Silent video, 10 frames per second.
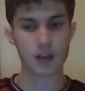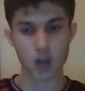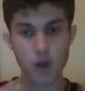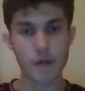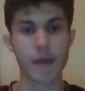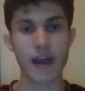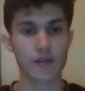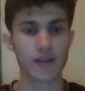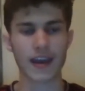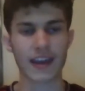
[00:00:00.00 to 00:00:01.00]
Kobbie
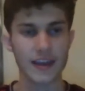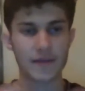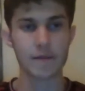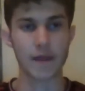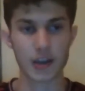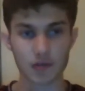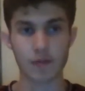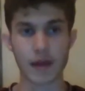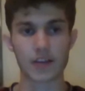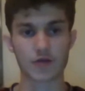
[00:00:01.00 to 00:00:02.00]
Mainoo getting even better
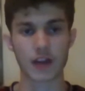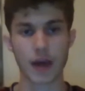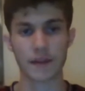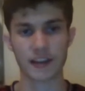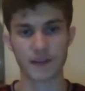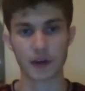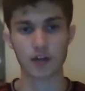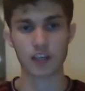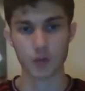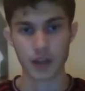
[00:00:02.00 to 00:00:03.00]
and better in that
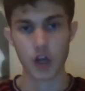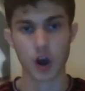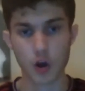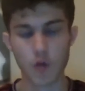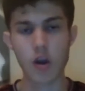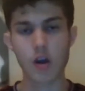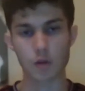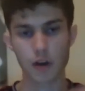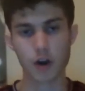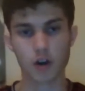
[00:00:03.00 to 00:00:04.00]
midfield, as we know,
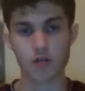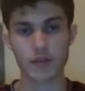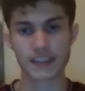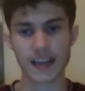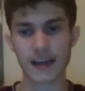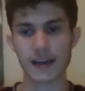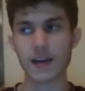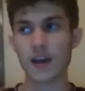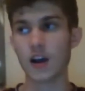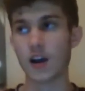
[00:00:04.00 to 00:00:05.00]
100%.
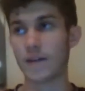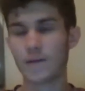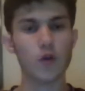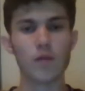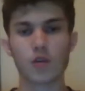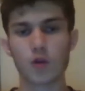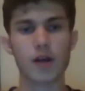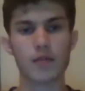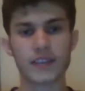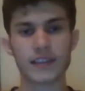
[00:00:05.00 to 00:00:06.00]
I thought
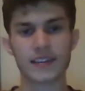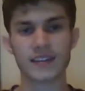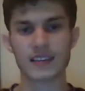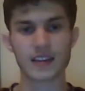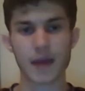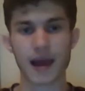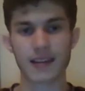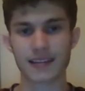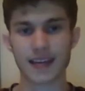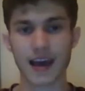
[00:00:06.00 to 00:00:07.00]
Maguire was decent at the
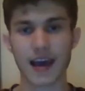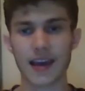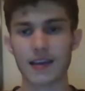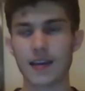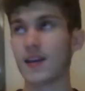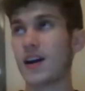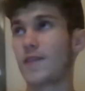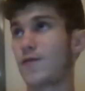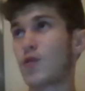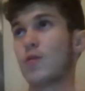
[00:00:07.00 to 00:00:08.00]
back today. I
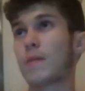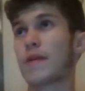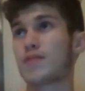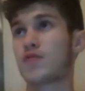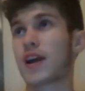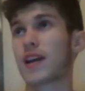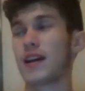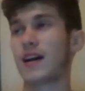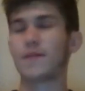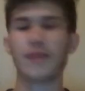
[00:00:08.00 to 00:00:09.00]
thought when we brought
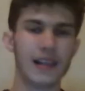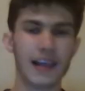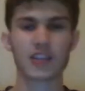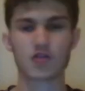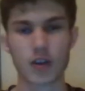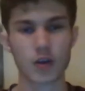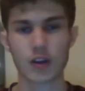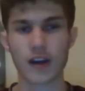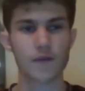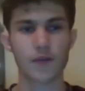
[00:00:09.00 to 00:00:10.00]
Palestri
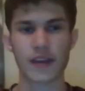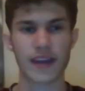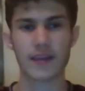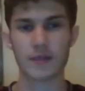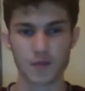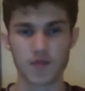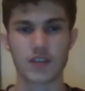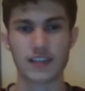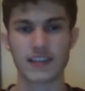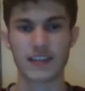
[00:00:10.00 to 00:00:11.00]
on, I thought he was
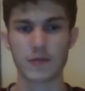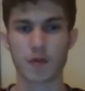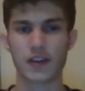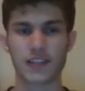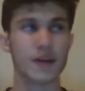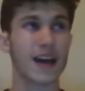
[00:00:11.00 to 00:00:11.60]
pretty disappointing.